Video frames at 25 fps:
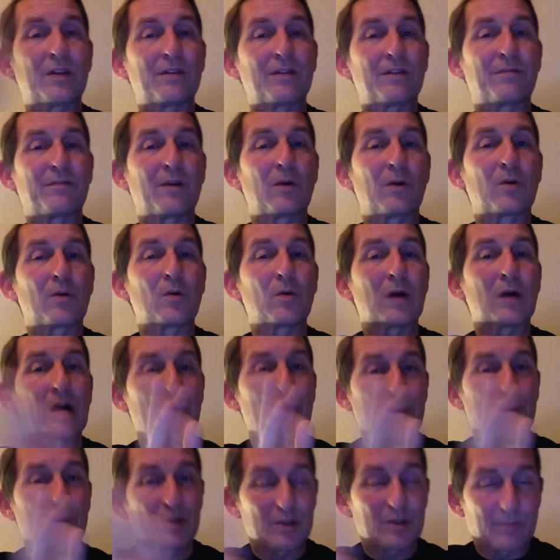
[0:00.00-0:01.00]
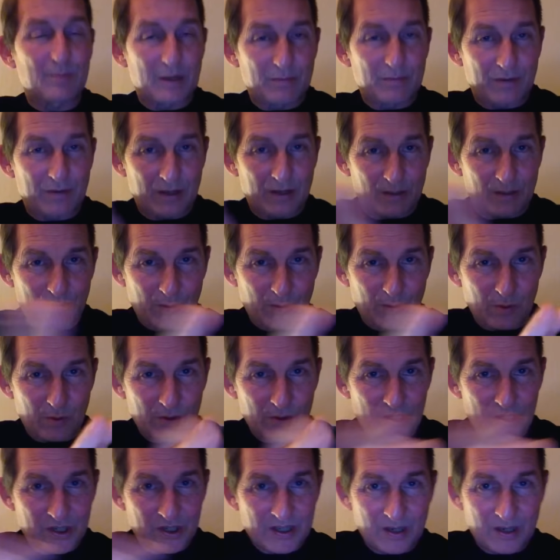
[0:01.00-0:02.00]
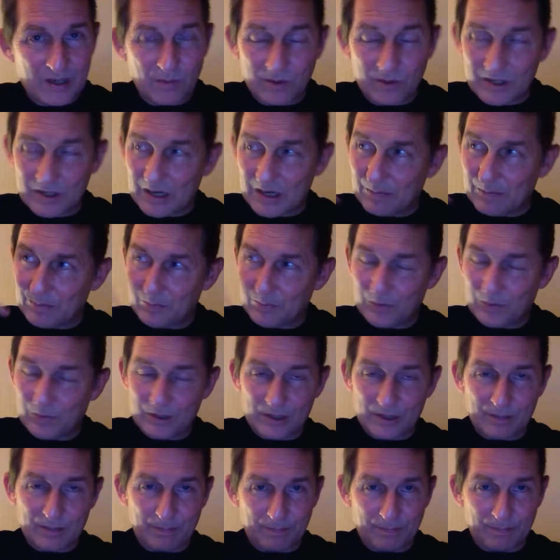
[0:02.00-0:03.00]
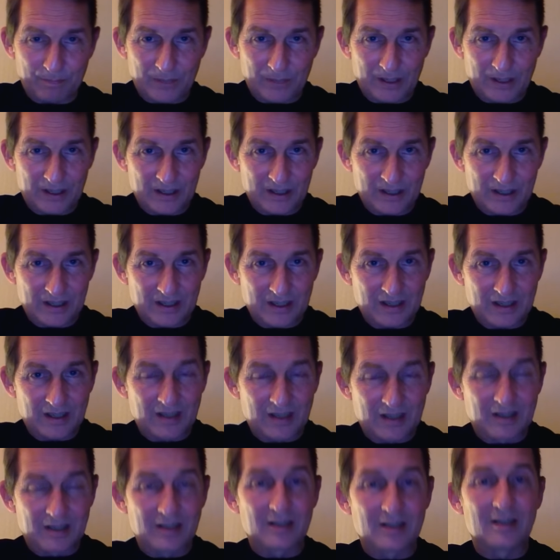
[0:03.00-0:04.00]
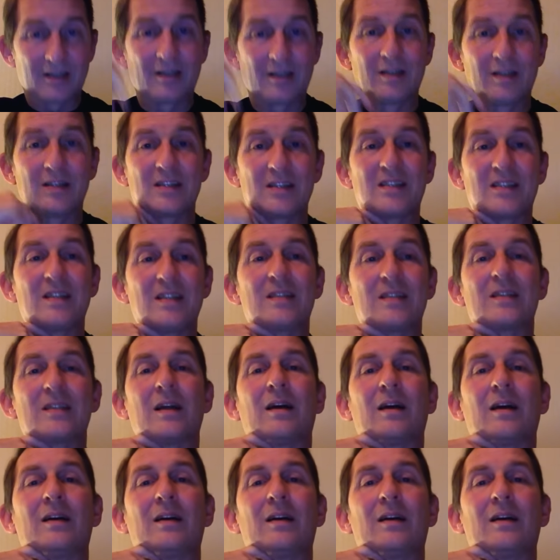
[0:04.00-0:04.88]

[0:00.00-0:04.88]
the phone call happened to my brother Paul to say what's happened with Sabina's sister.